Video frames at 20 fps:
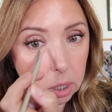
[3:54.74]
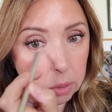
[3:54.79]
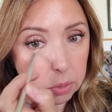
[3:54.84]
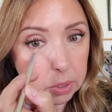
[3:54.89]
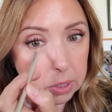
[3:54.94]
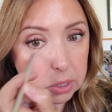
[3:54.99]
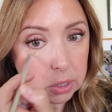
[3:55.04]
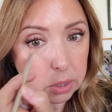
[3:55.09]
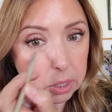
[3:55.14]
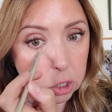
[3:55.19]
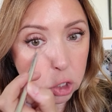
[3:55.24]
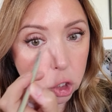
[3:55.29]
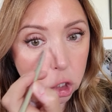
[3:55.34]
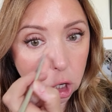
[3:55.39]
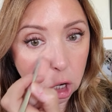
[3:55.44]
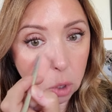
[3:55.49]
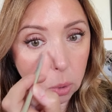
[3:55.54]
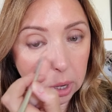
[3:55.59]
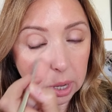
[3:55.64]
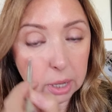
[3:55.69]
This, the
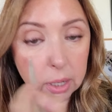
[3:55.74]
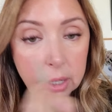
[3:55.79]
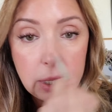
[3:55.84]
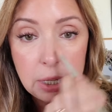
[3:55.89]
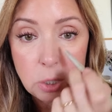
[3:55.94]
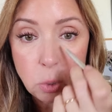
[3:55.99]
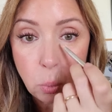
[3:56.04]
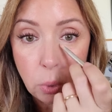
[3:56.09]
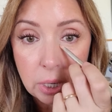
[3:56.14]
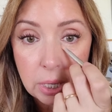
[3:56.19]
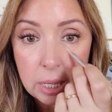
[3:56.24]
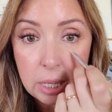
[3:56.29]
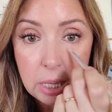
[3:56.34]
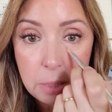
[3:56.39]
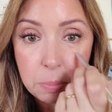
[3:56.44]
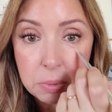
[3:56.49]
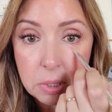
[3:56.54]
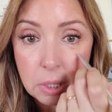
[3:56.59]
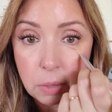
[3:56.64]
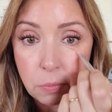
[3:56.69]
Joah is what
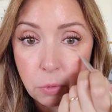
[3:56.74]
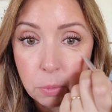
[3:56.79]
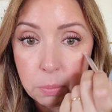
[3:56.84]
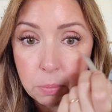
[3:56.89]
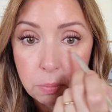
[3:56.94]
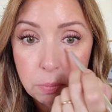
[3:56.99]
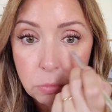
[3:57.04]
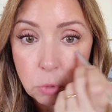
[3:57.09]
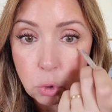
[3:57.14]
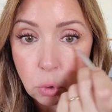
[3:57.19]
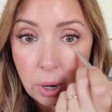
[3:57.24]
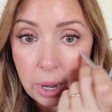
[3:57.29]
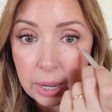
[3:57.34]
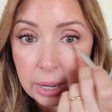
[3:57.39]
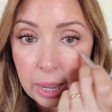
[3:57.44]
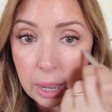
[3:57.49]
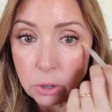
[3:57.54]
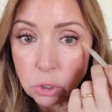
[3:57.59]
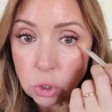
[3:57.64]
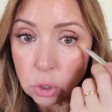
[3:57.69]
keeps it from
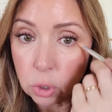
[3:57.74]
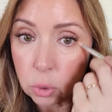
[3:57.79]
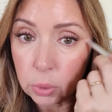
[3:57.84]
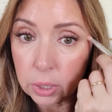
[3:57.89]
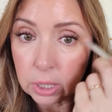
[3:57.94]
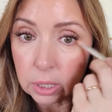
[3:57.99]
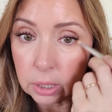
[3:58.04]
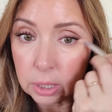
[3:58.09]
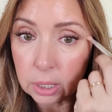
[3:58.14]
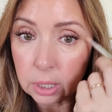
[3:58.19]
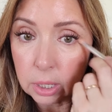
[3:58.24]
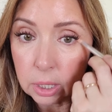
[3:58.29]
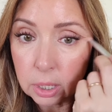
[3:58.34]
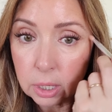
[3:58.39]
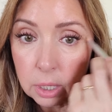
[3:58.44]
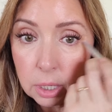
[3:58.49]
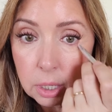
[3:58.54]
drying out too quickly.